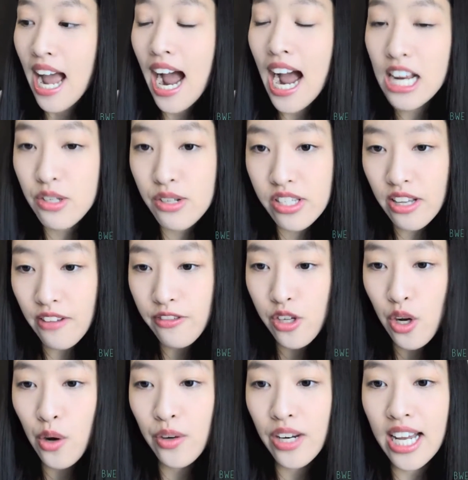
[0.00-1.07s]
Hydra Soft
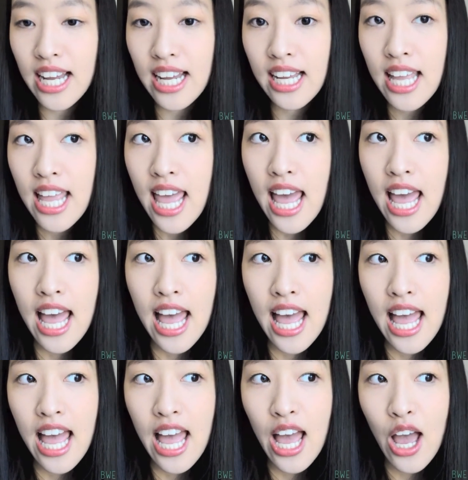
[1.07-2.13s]
Toner
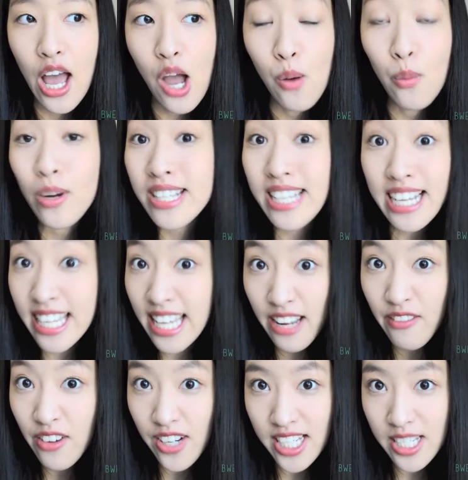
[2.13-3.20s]
was
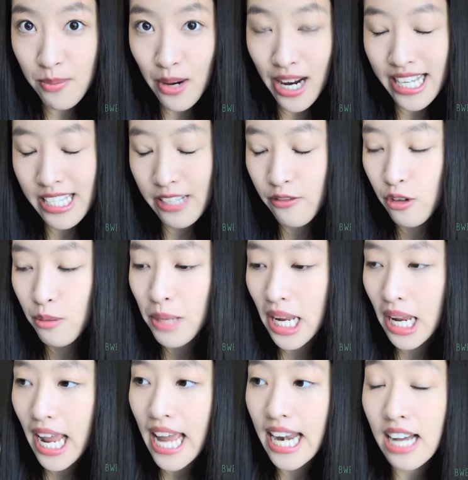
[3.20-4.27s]
again very surprising for
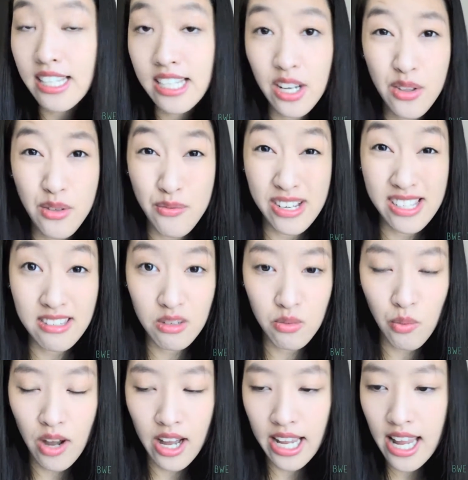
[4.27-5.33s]
me, and I'll tell you the reasons
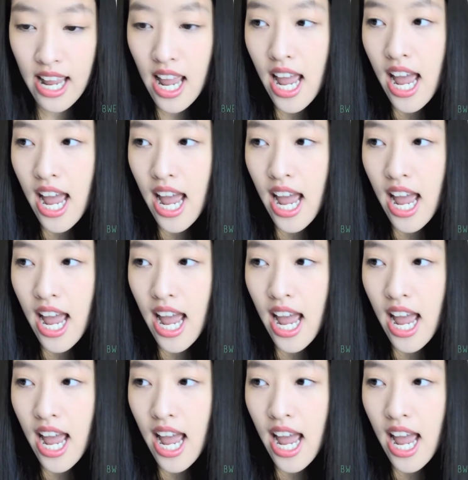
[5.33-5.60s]
why.